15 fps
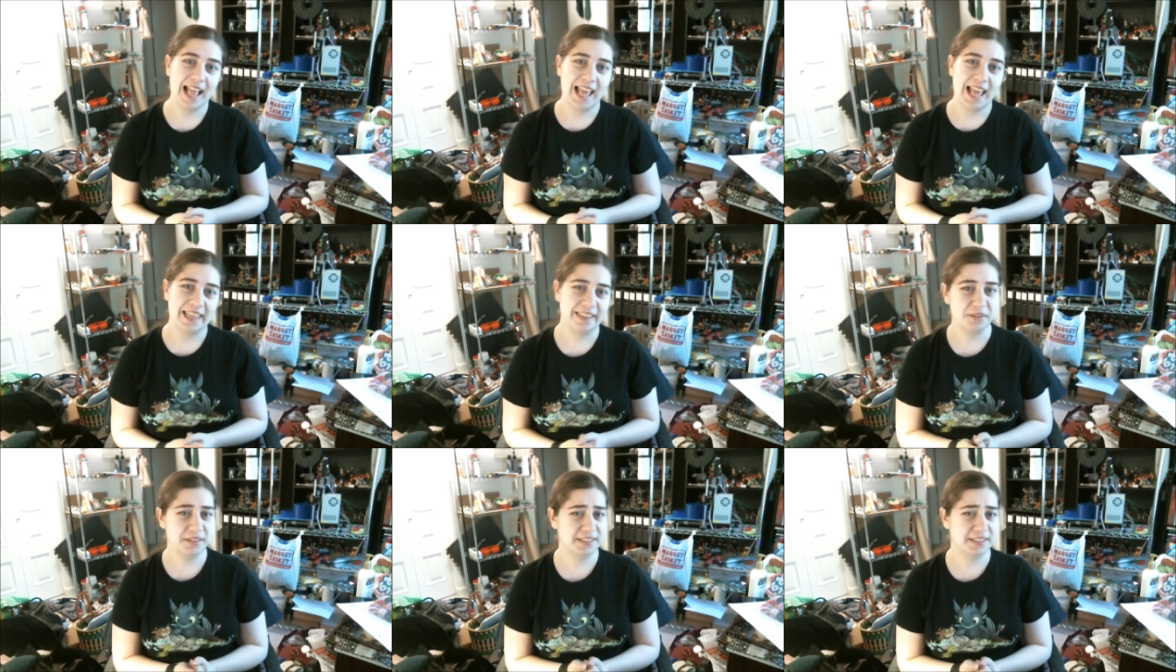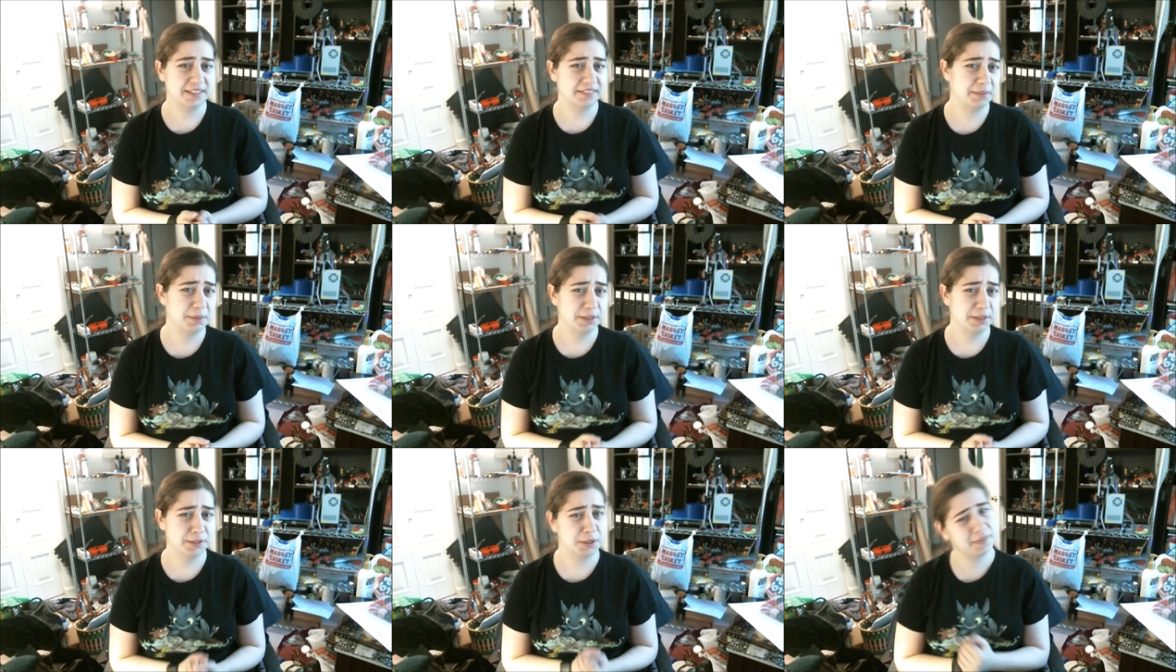and they don't necessarily
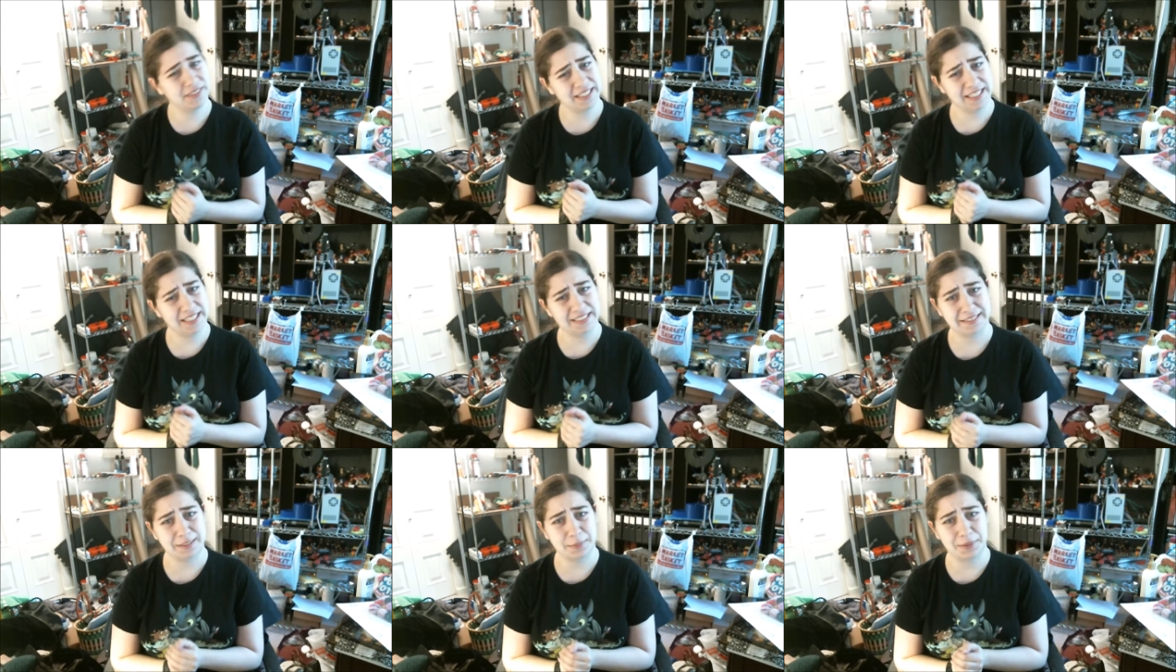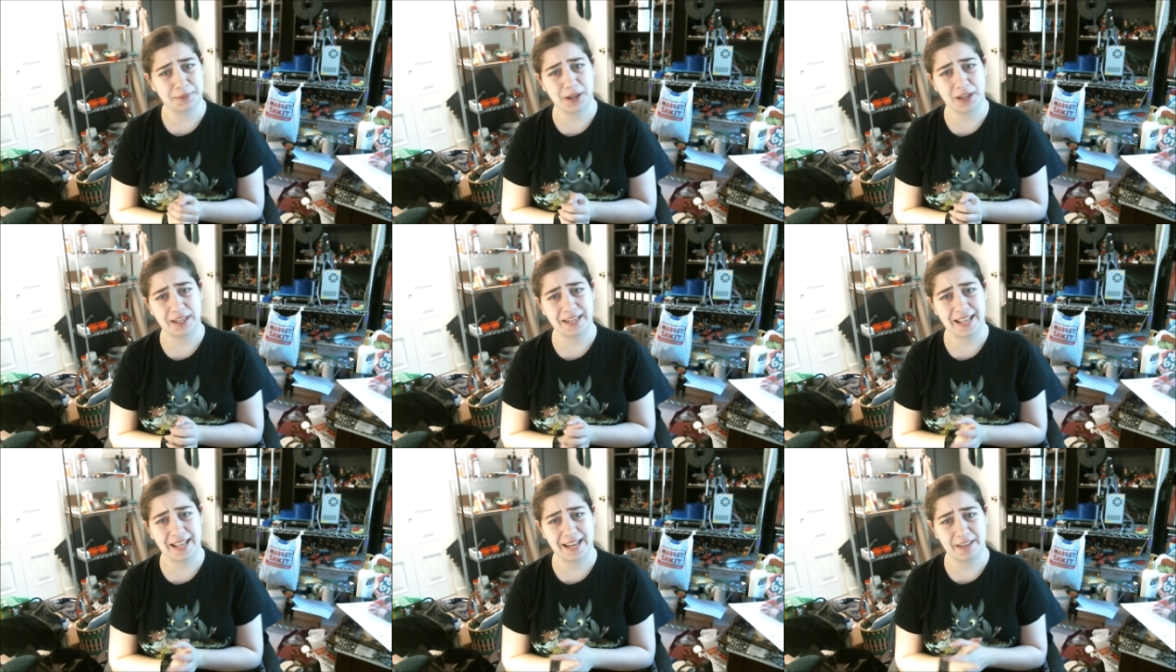want to know everything else that's going
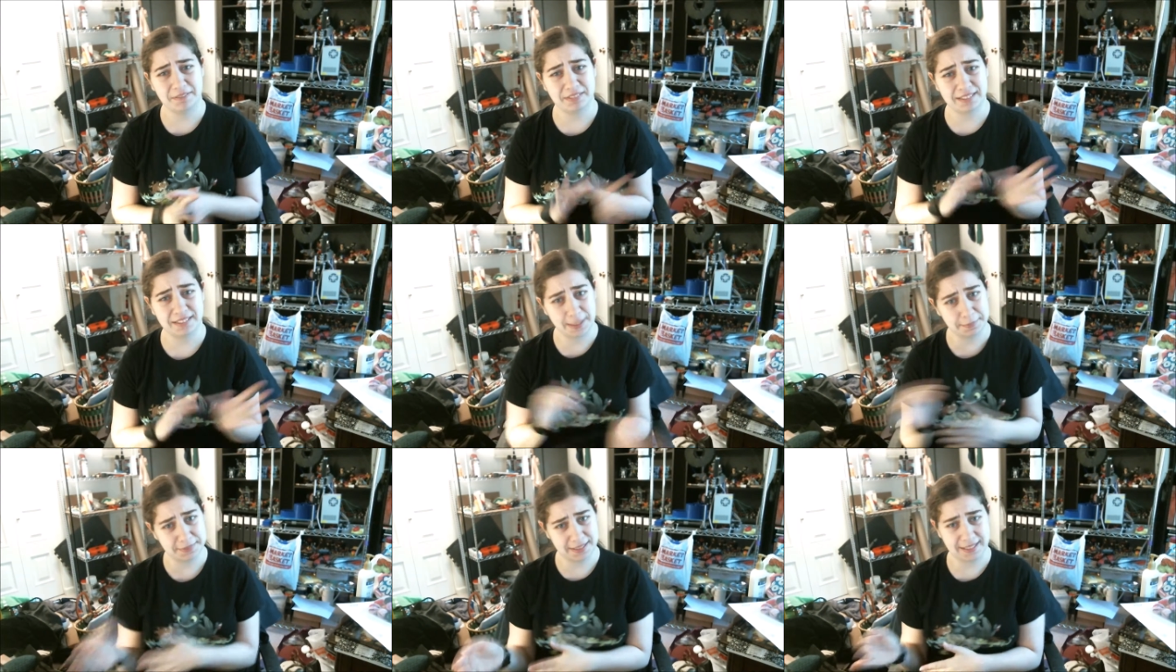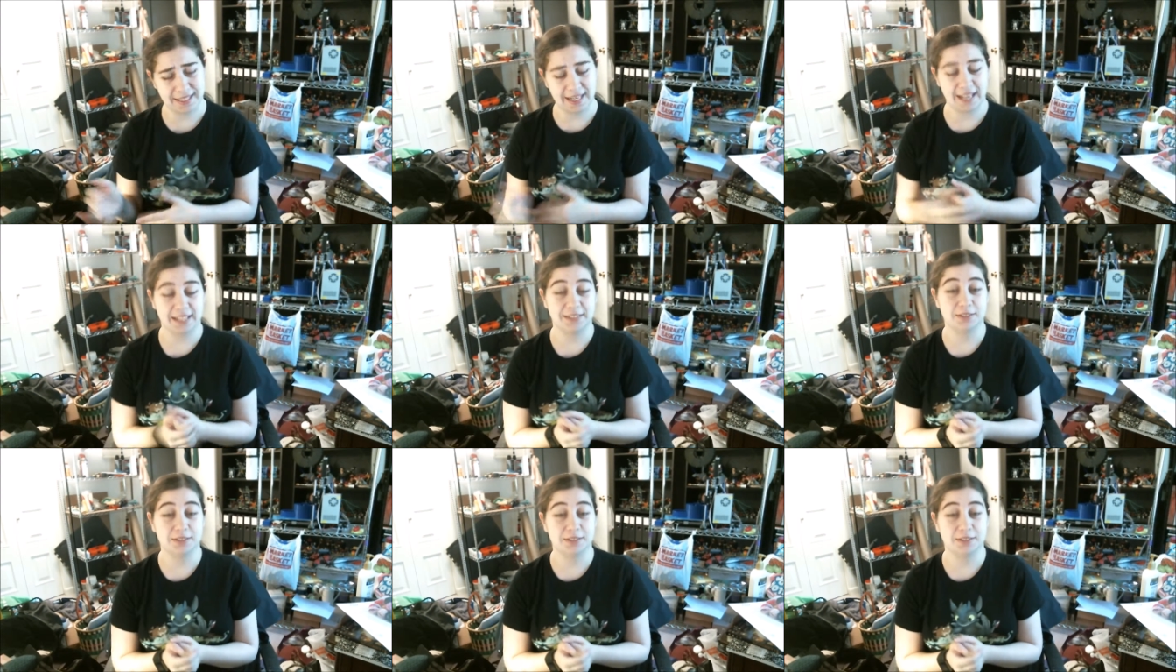on and have to skip to the knitting.